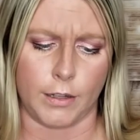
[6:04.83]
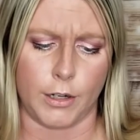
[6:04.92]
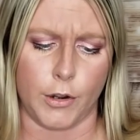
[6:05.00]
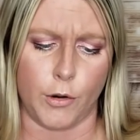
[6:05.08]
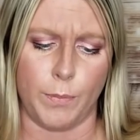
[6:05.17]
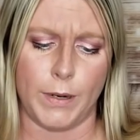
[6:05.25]
going
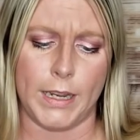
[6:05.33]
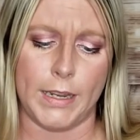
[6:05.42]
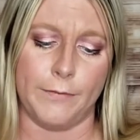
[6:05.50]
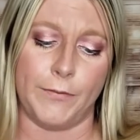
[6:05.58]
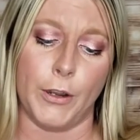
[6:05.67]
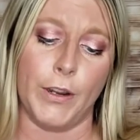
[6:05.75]
to open it.
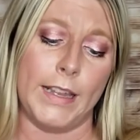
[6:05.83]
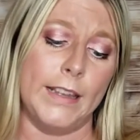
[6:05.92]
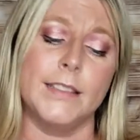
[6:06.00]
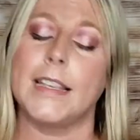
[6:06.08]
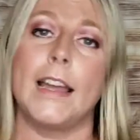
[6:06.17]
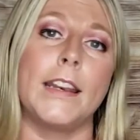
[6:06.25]
If there
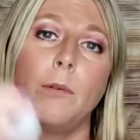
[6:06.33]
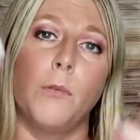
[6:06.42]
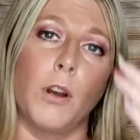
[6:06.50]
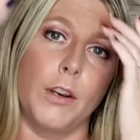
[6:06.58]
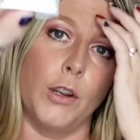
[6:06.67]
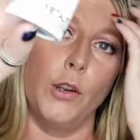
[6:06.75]
is
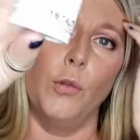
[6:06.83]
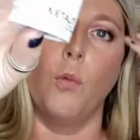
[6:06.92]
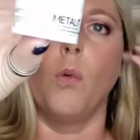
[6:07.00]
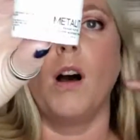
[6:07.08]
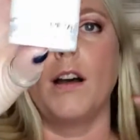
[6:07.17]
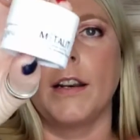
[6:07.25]
anyone who
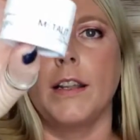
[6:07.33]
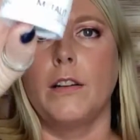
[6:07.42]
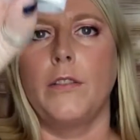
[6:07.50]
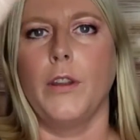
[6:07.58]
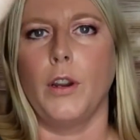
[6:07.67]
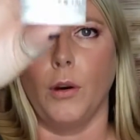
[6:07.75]

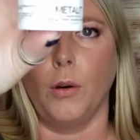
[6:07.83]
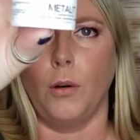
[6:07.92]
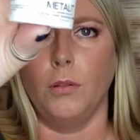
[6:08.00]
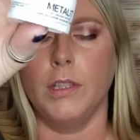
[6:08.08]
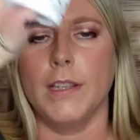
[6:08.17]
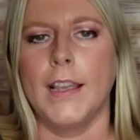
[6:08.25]
wanted the
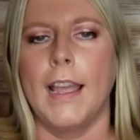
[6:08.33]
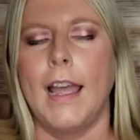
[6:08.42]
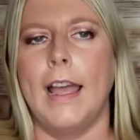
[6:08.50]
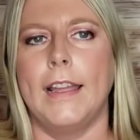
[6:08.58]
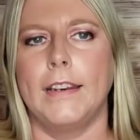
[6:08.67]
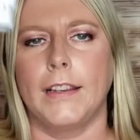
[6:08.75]
gold
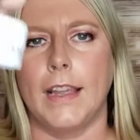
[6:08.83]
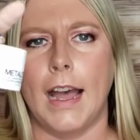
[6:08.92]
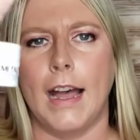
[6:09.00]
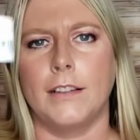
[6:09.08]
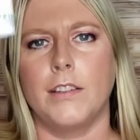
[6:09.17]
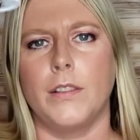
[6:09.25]
and
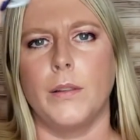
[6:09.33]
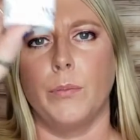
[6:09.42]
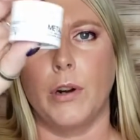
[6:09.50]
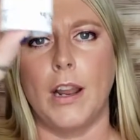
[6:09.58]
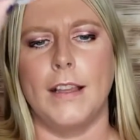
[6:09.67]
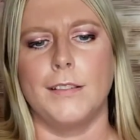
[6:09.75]
got the
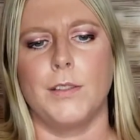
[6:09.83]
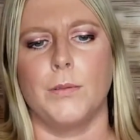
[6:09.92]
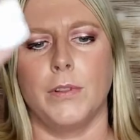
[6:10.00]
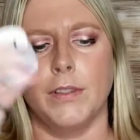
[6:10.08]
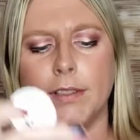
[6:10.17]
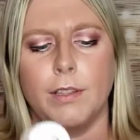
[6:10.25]
bronze
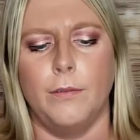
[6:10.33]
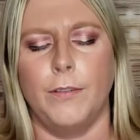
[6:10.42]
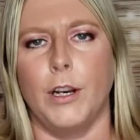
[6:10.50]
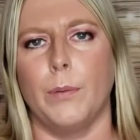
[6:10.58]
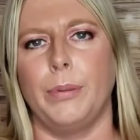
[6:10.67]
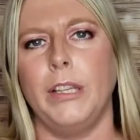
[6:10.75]
or the
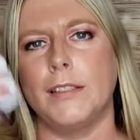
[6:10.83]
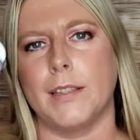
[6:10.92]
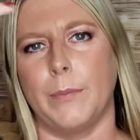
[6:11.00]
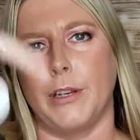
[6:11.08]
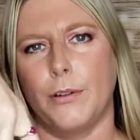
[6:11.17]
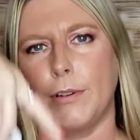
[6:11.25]
silver, please
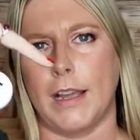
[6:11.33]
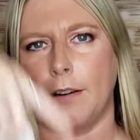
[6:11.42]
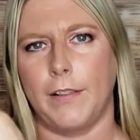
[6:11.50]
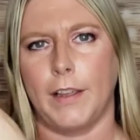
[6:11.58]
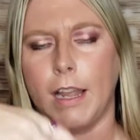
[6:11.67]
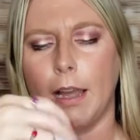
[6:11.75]
let me know down
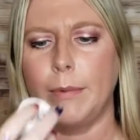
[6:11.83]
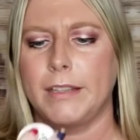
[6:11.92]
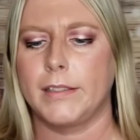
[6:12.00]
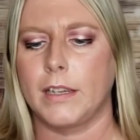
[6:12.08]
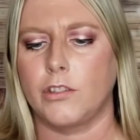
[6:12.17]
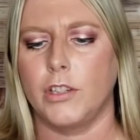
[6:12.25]
in the
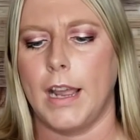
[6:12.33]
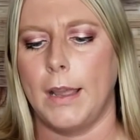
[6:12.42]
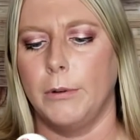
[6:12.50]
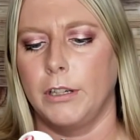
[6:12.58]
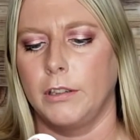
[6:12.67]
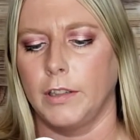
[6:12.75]
comment section. I
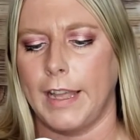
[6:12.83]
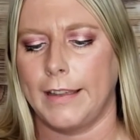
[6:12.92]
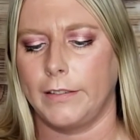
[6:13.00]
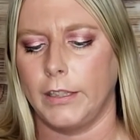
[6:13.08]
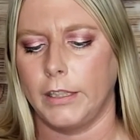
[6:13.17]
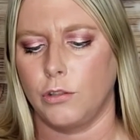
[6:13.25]
would
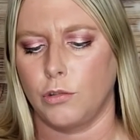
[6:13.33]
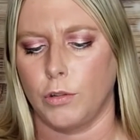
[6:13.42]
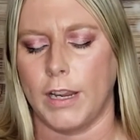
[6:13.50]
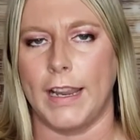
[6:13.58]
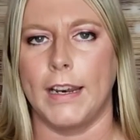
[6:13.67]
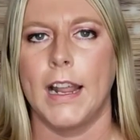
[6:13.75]
gladly
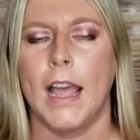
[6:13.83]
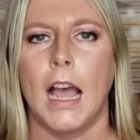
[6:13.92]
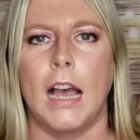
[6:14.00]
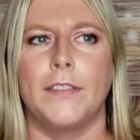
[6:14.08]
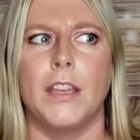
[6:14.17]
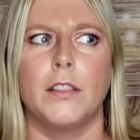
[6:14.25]
trade.
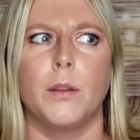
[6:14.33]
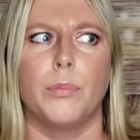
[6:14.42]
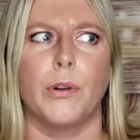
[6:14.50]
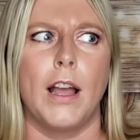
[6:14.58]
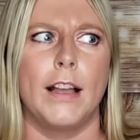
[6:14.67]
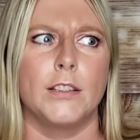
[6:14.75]
I think the
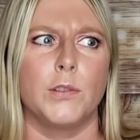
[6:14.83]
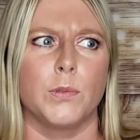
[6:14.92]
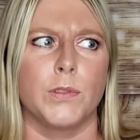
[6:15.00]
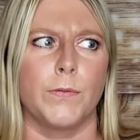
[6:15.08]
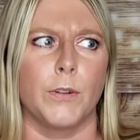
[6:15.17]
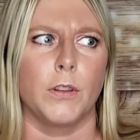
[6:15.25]
bronze
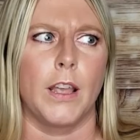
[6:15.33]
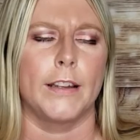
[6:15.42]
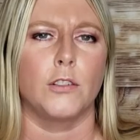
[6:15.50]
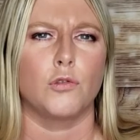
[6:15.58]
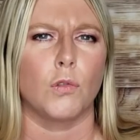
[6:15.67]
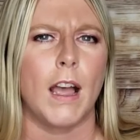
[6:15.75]
was for
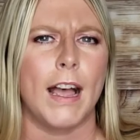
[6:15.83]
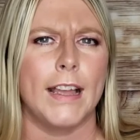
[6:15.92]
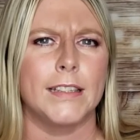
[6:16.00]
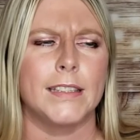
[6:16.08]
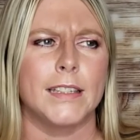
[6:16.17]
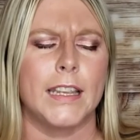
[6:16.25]
like
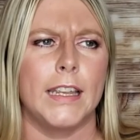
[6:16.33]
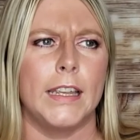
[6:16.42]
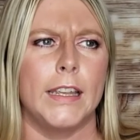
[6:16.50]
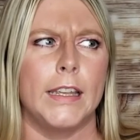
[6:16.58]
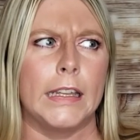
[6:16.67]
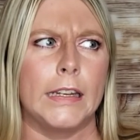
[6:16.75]
dry
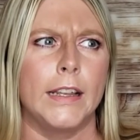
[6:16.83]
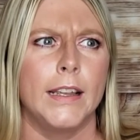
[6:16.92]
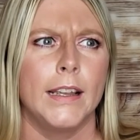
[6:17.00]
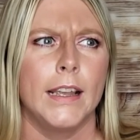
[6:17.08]
skin,